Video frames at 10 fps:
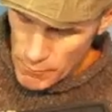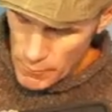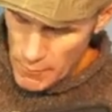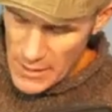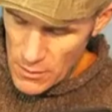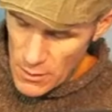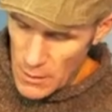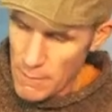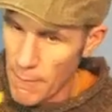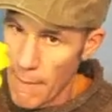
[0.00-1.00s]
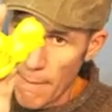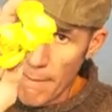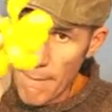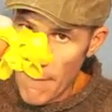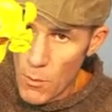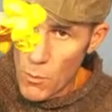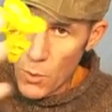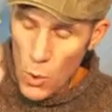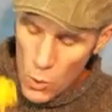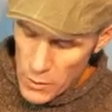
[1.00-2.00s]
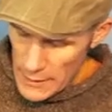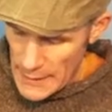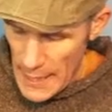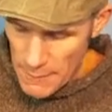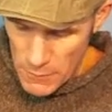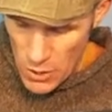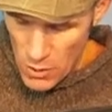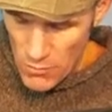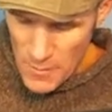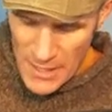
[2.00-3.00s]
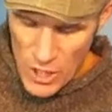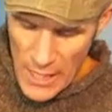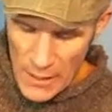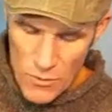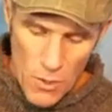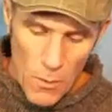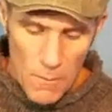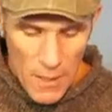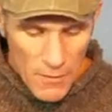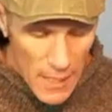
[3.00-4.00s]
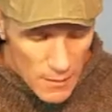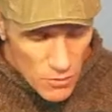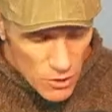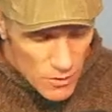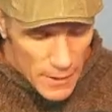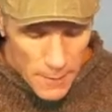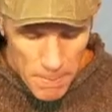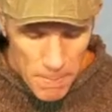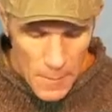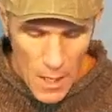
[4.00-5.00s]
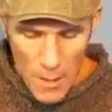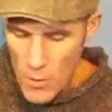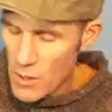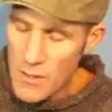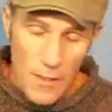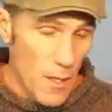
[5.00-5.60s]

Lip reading: basically rolled like that, so for my chain. So I've got it just there. You can set it up